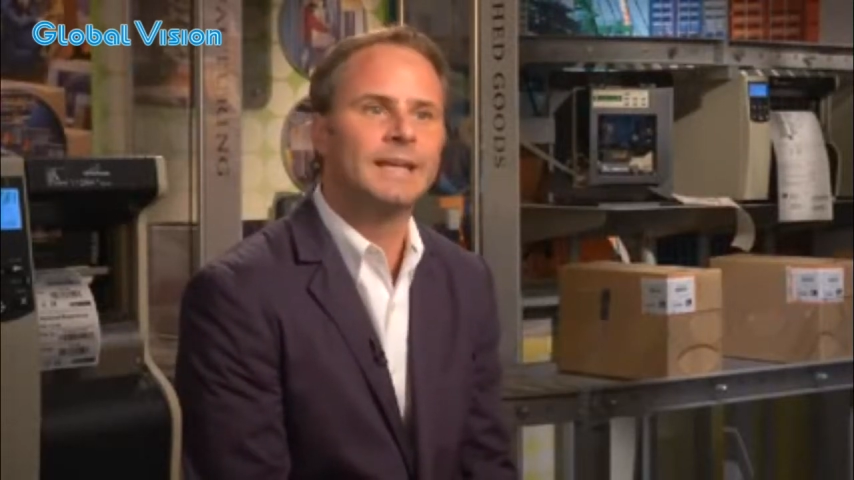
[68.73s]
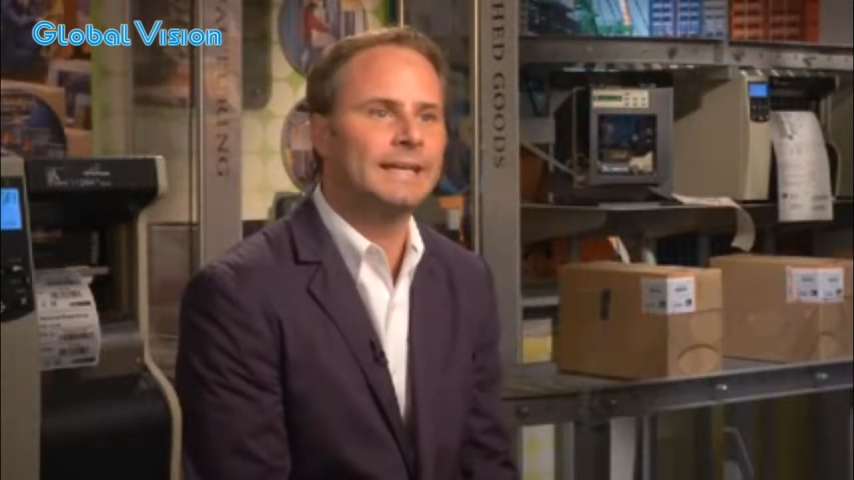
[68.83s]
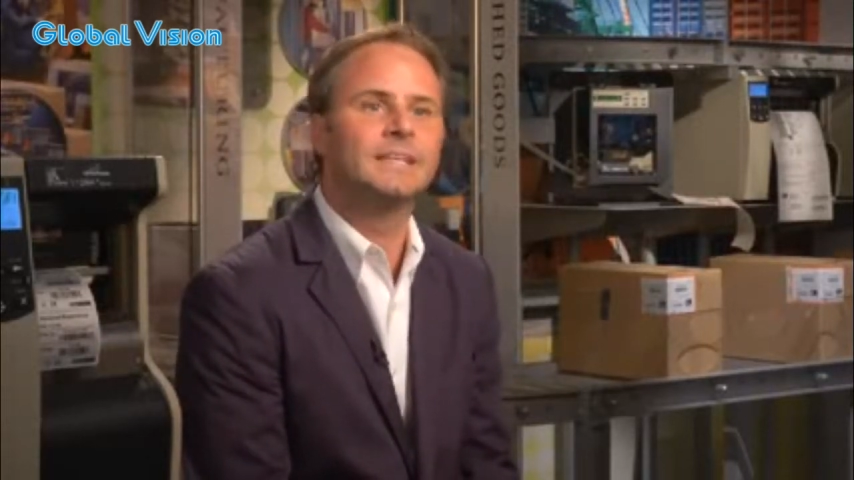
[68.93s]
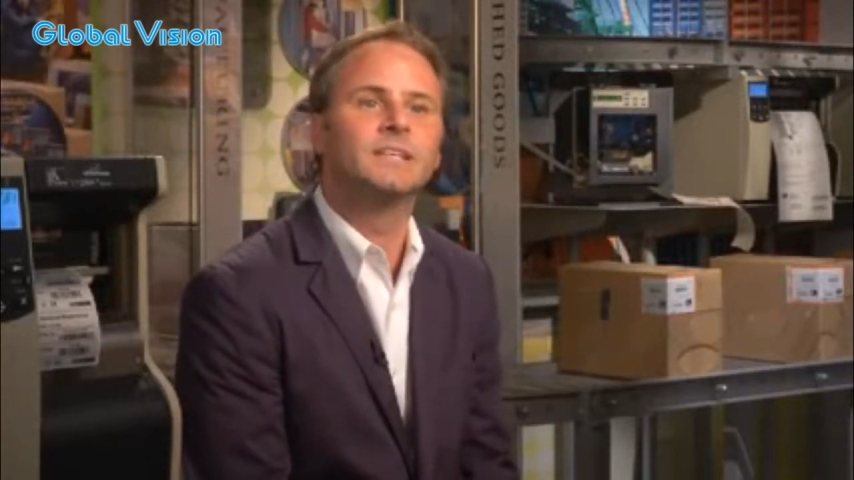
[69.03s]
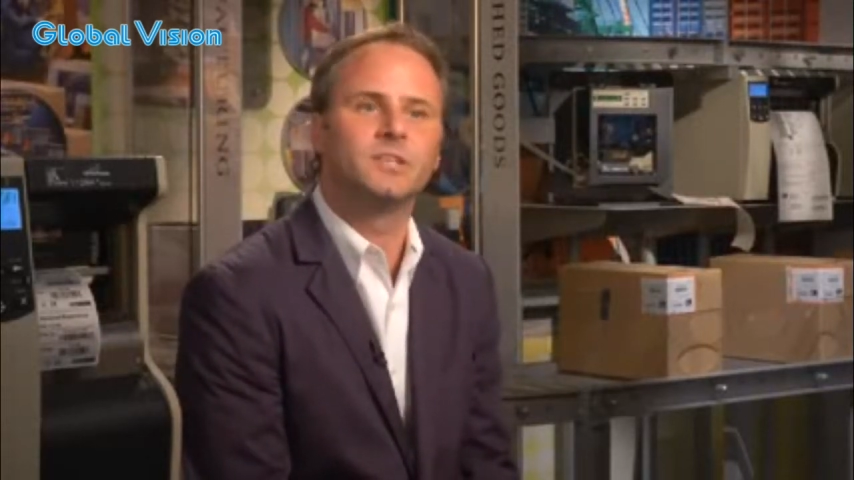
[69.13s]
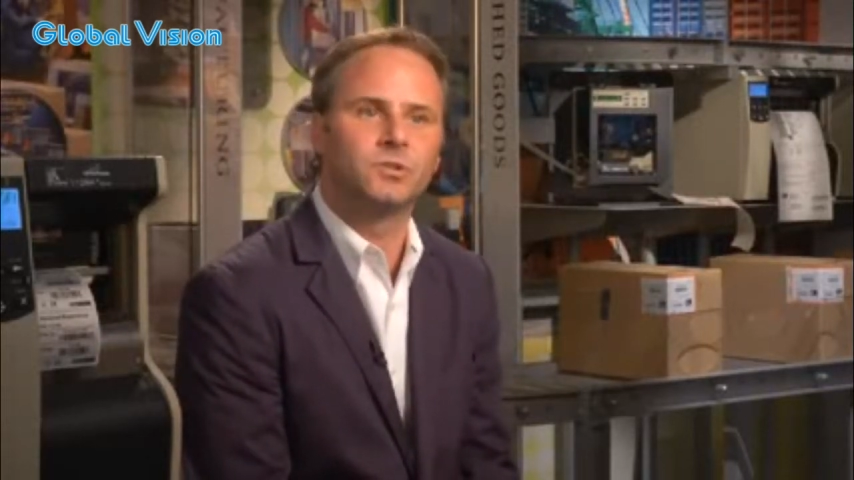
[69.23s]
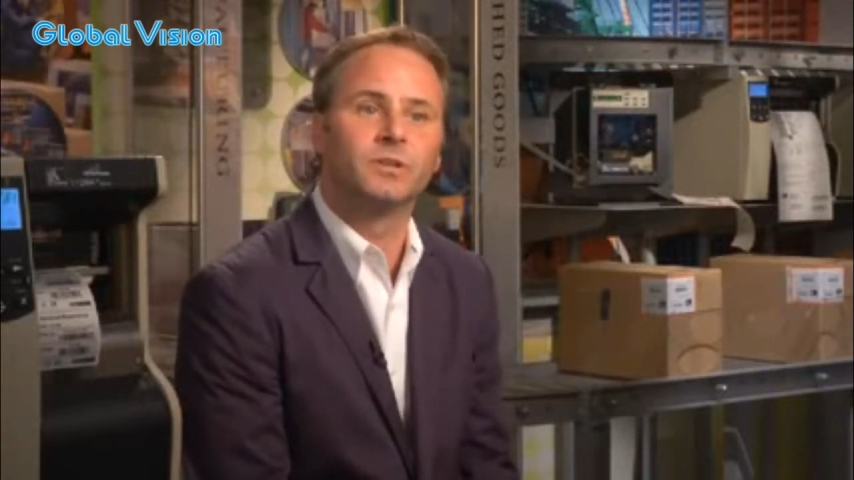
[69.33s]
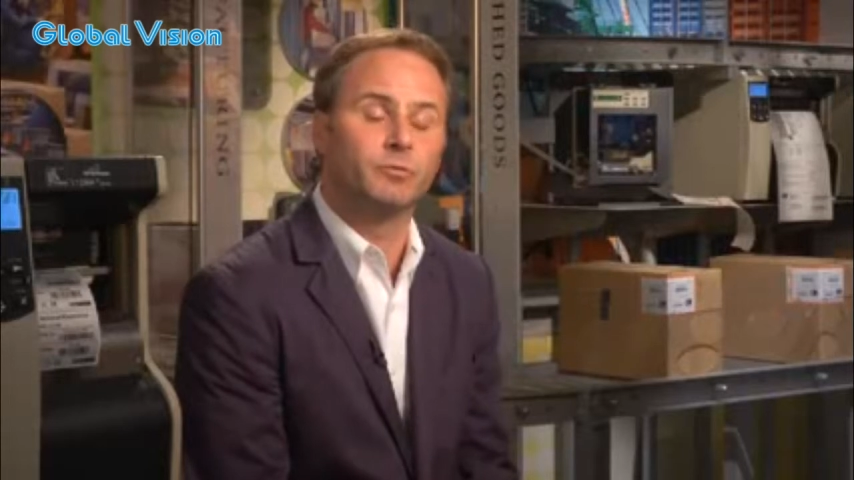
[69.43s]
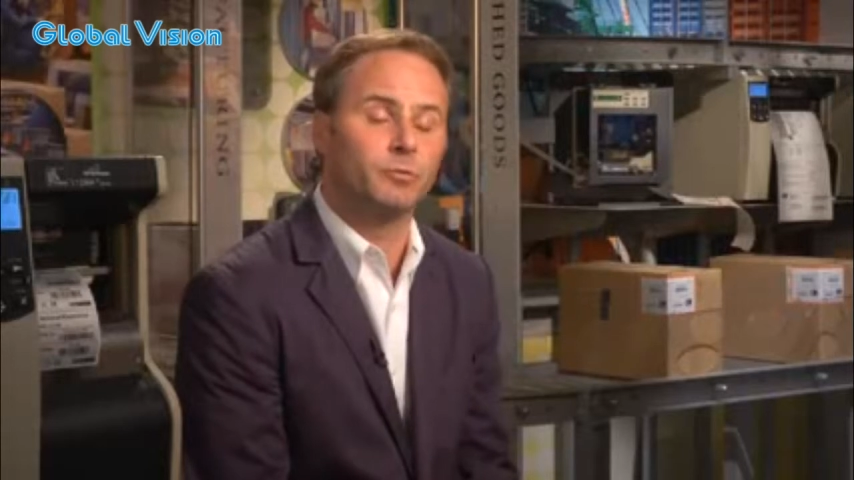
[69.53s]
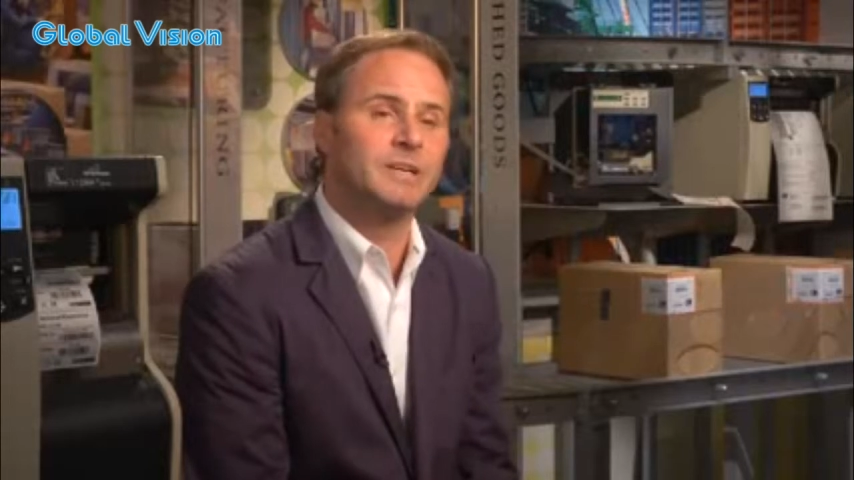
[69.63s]
any
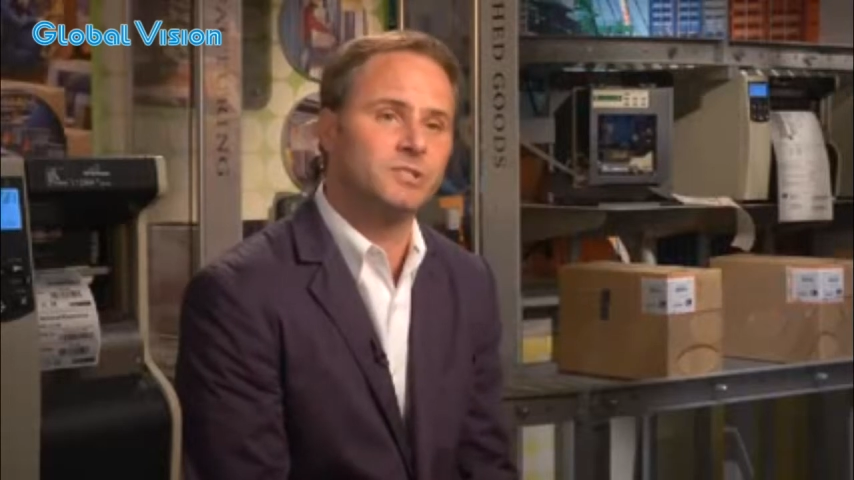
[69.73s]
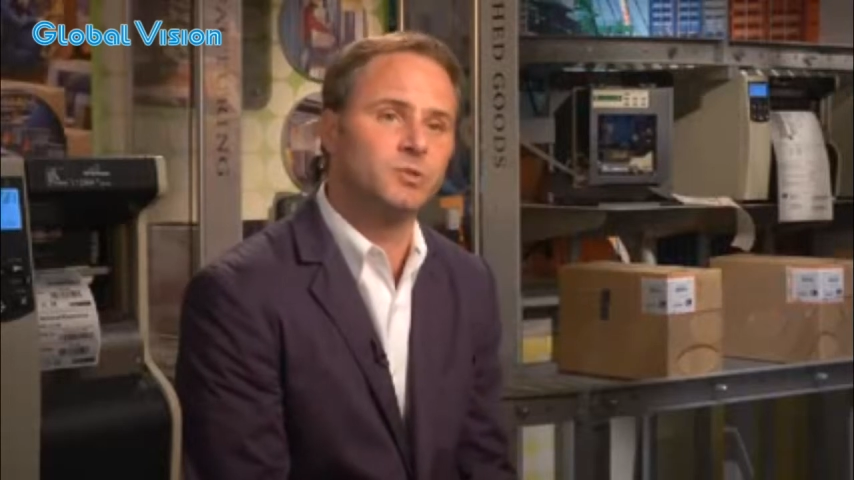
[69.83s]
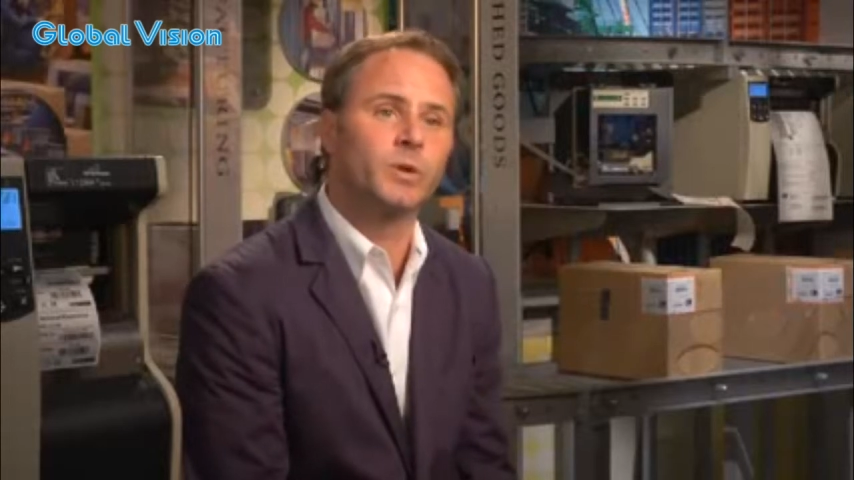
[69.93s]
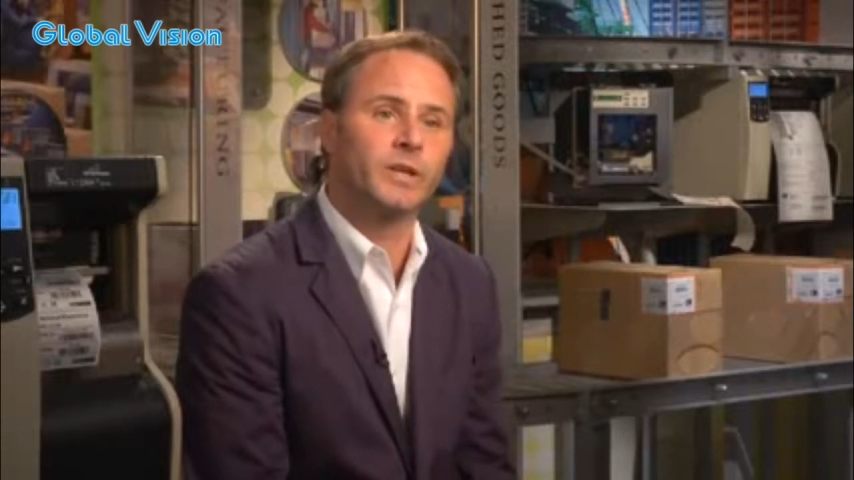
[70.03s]
additional information you